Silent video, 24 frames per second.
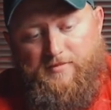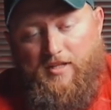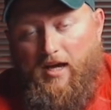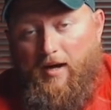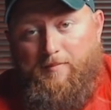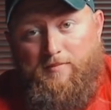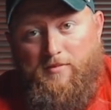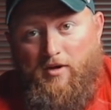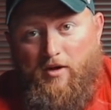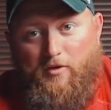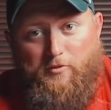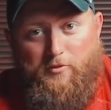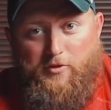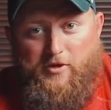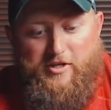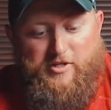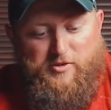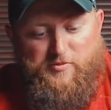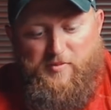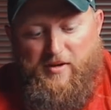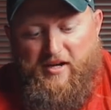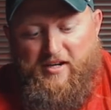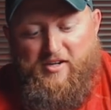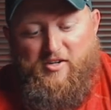I'm not
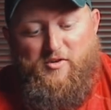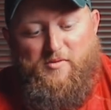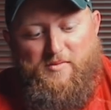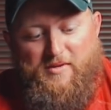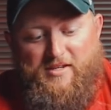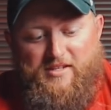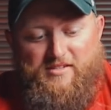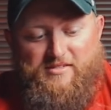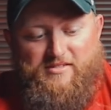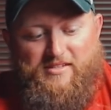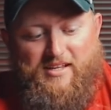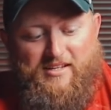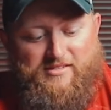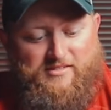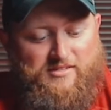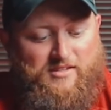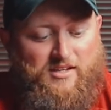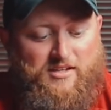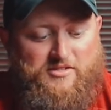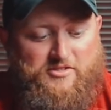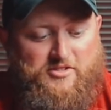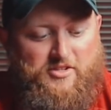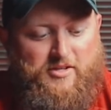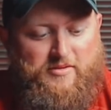rich by no means. That's
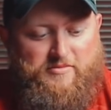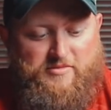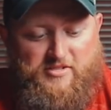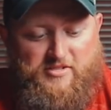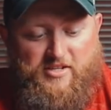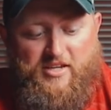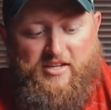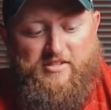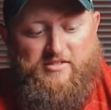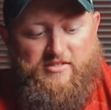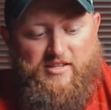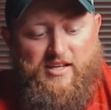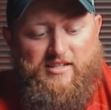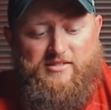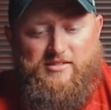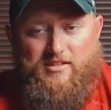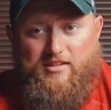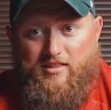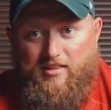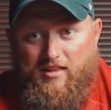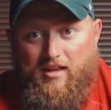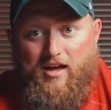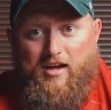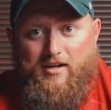not chump change. That's a
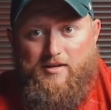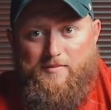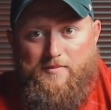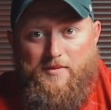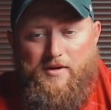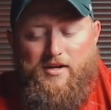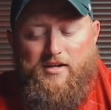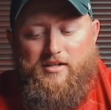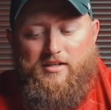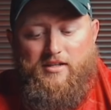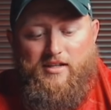lot of money.